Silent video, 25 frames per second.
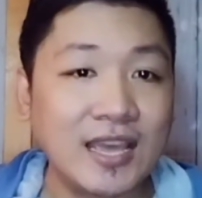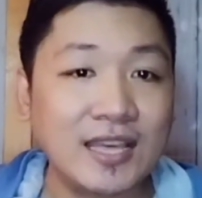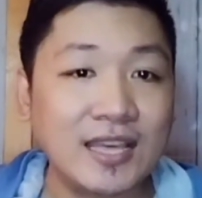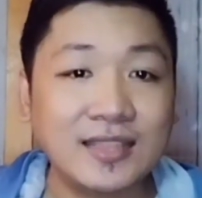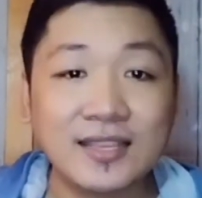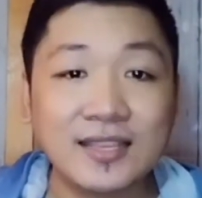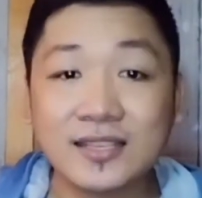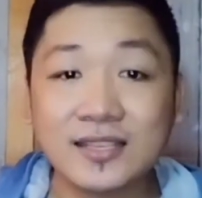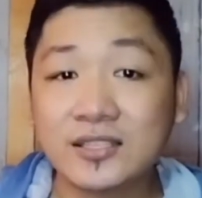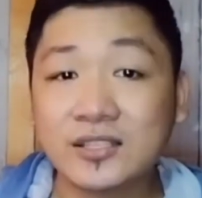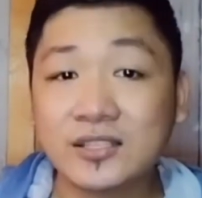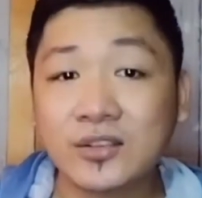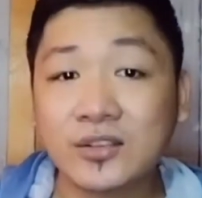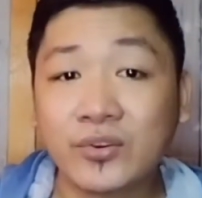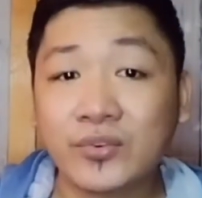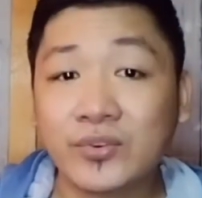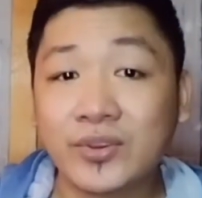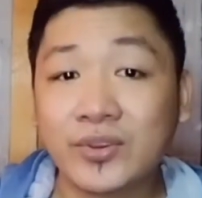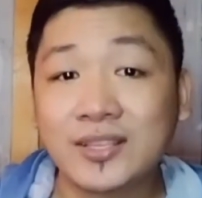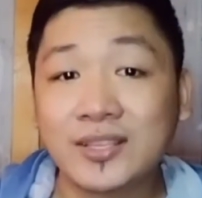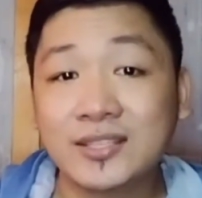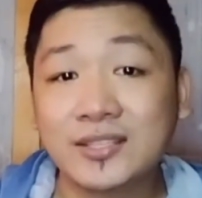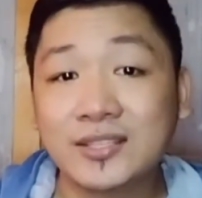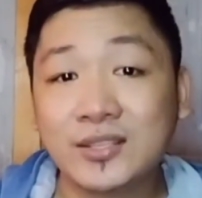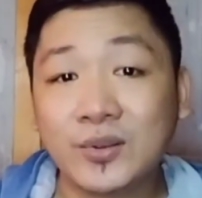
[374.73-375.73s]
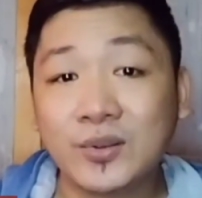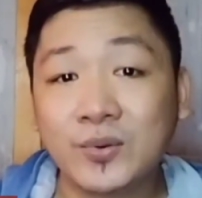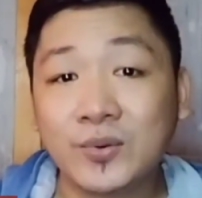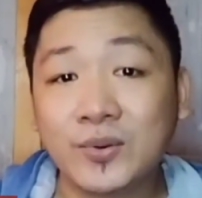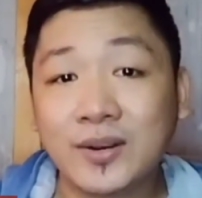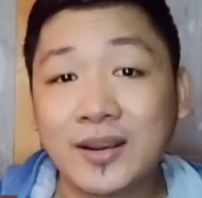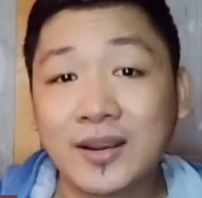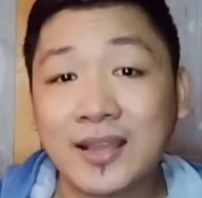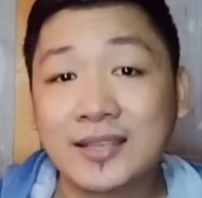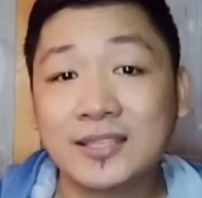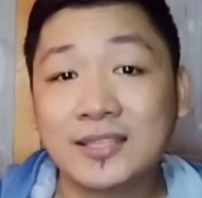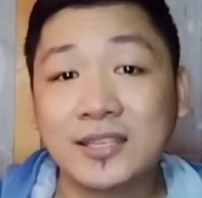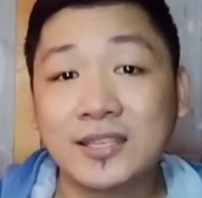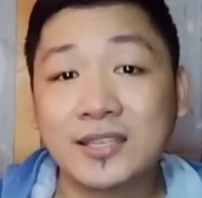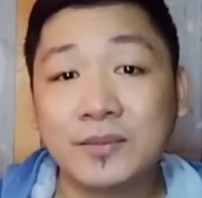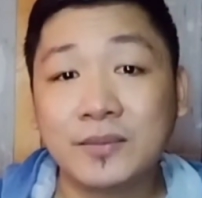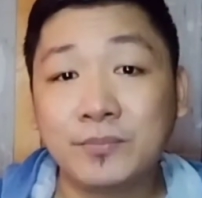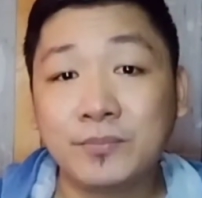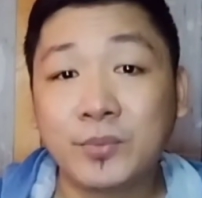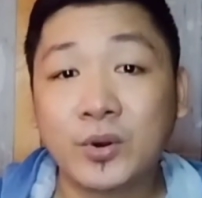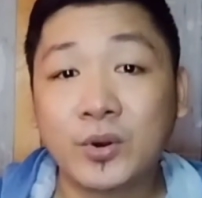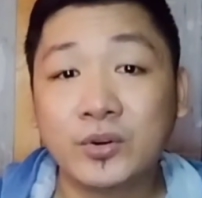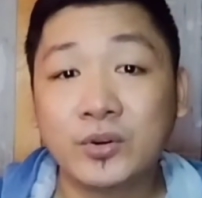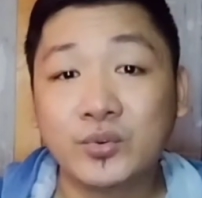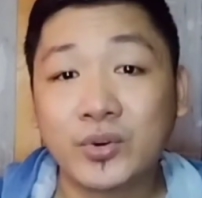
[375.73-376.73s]
This story is so classic
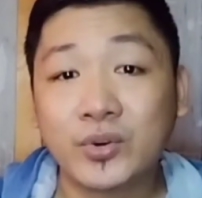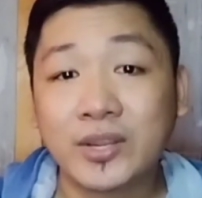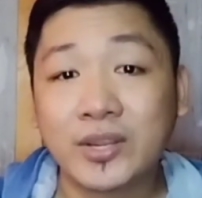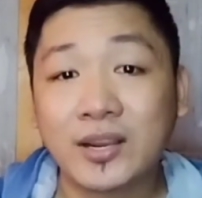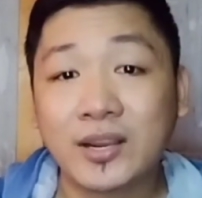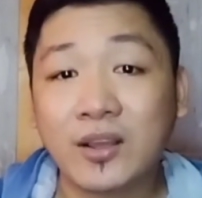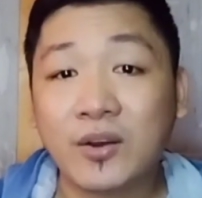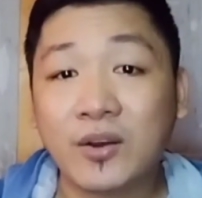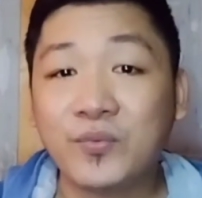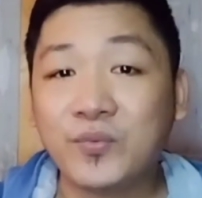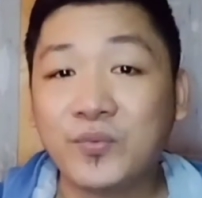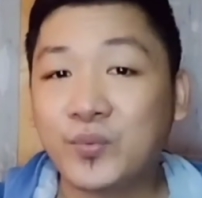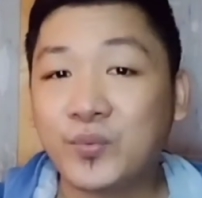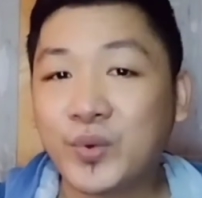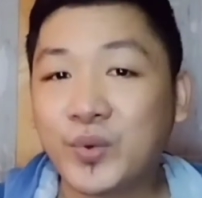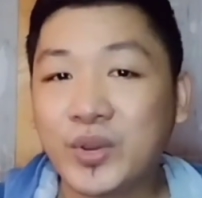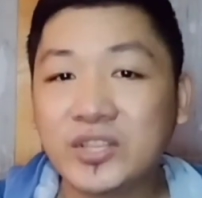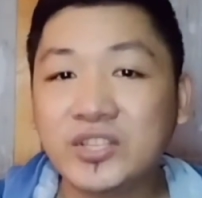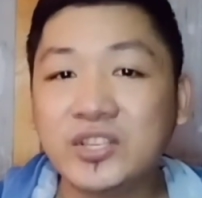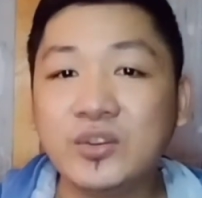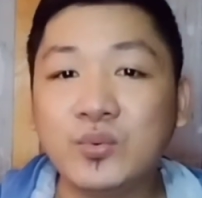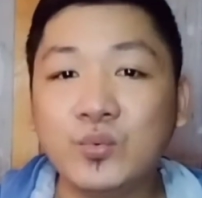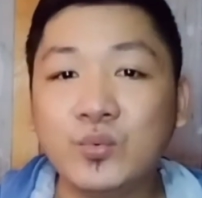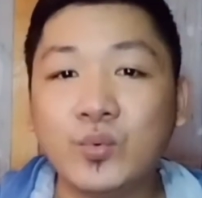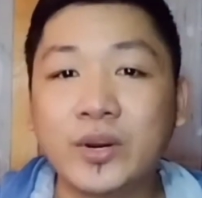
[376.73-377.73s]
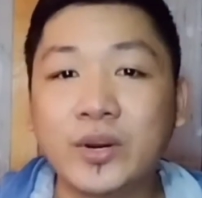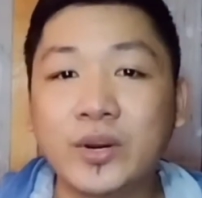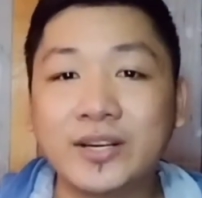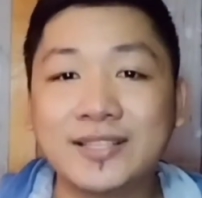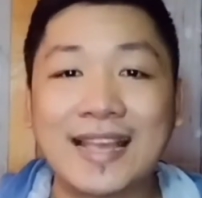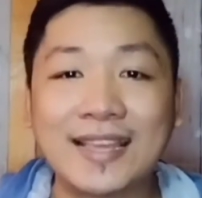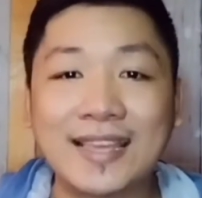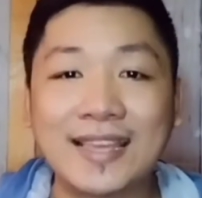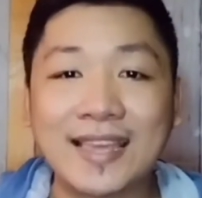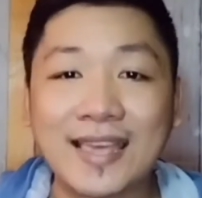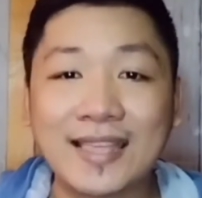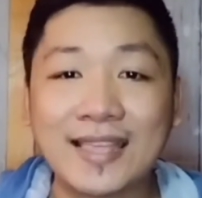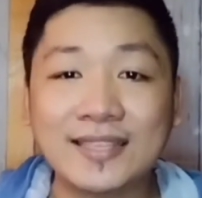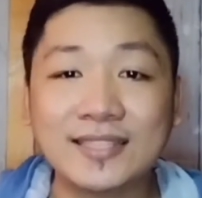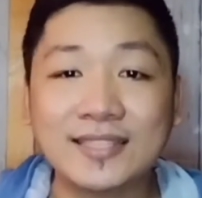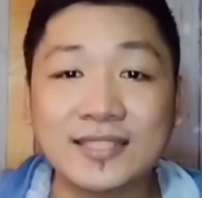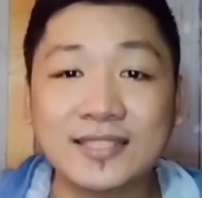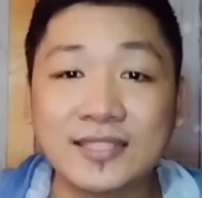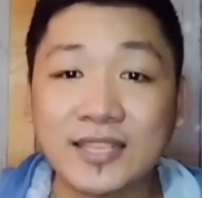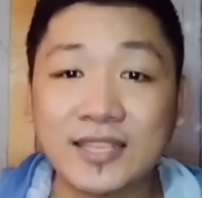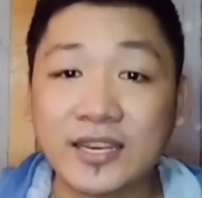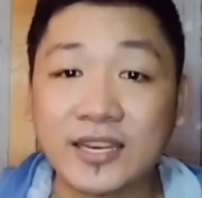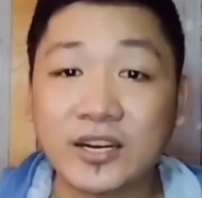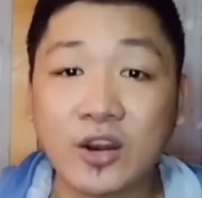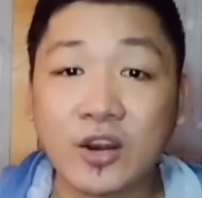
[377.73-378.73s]
portrayal of waging wars
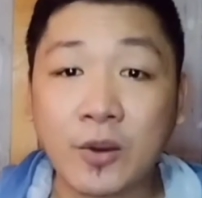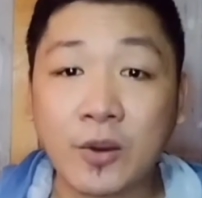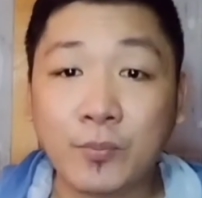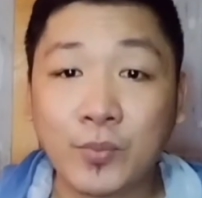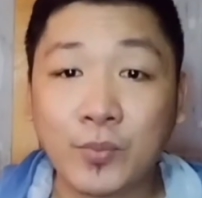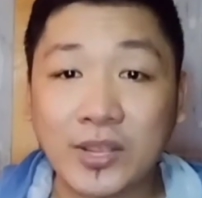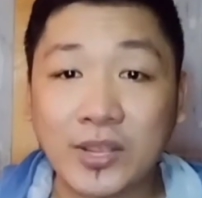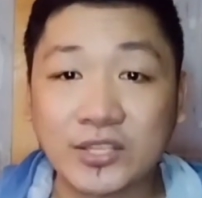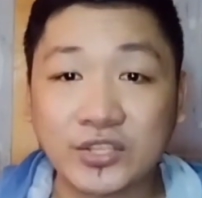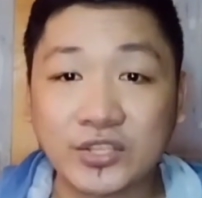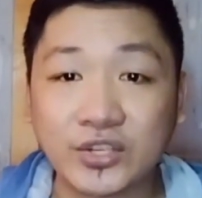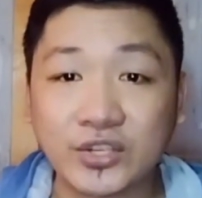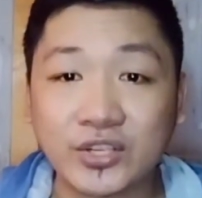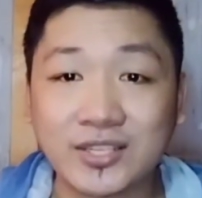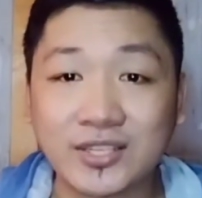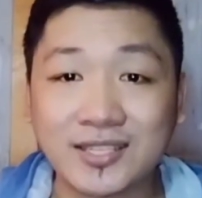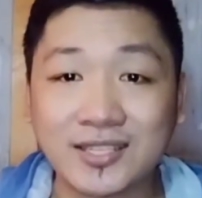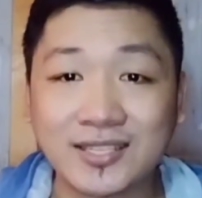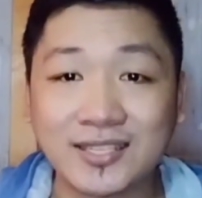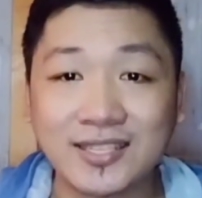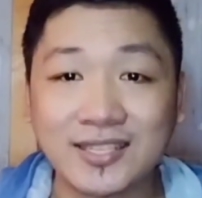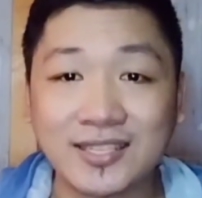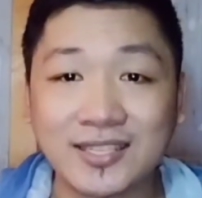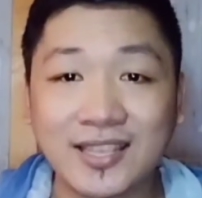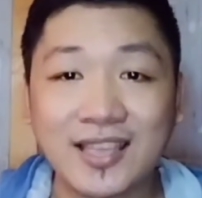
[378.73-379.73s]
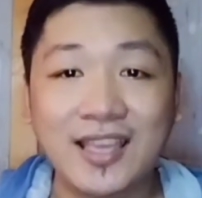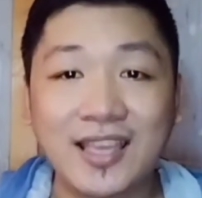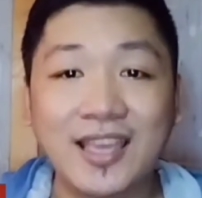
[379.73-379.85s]
against their oppressors.